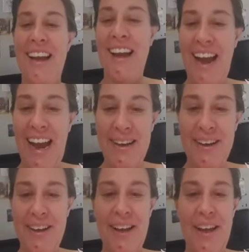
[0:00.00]
And
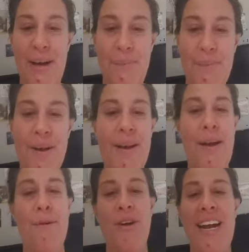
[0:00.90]

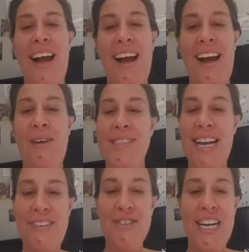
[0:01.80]
Maria, how's life
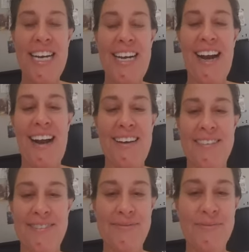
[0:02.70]
treating ya?
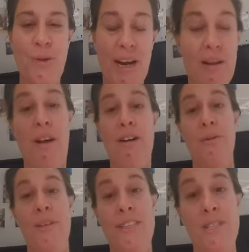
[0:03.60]
Where are you in
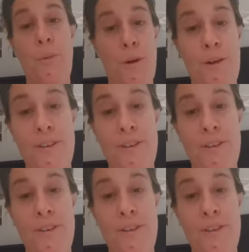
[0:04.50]
this world?